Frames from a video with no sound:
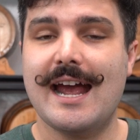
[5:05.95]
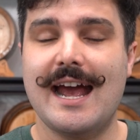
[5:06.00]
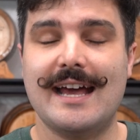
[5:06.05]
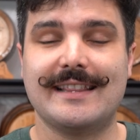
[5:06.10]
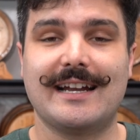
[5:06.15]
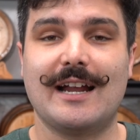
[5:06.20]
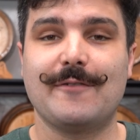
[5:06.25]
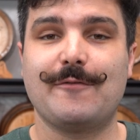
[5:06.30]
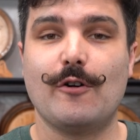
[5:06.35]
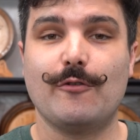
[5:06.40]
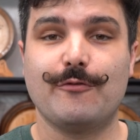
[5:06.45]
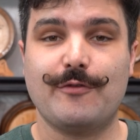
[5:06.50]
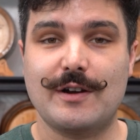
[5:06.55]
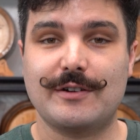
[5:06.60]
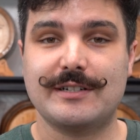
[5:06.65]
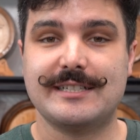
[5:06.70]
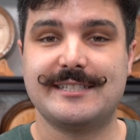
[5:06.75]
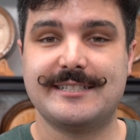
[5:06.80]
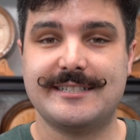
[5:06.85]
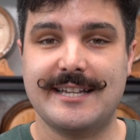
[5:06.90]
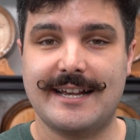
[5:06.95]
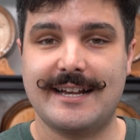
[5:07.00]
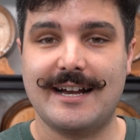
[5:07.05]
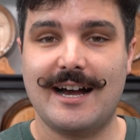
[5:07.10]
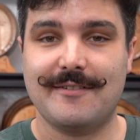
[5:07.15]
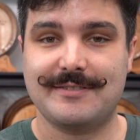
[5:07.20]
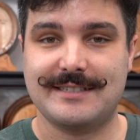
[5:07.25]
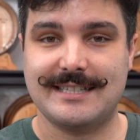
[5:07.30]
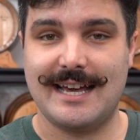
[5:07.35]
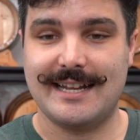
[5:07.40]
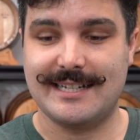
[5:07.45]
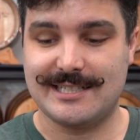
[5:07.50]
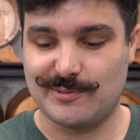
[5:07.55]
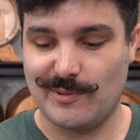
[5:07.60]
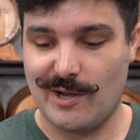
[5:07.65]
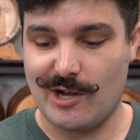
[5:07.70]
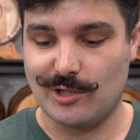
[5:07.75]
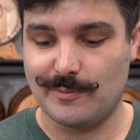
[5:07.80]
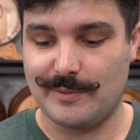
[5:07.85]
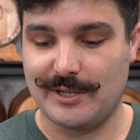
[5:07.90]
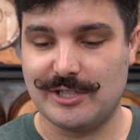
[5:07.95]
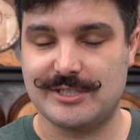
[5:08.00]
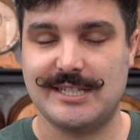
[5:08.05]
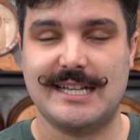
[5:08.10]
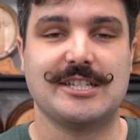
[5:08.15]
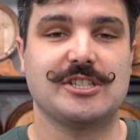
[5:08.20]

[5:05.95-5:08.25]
and then I felt very sick after that as well because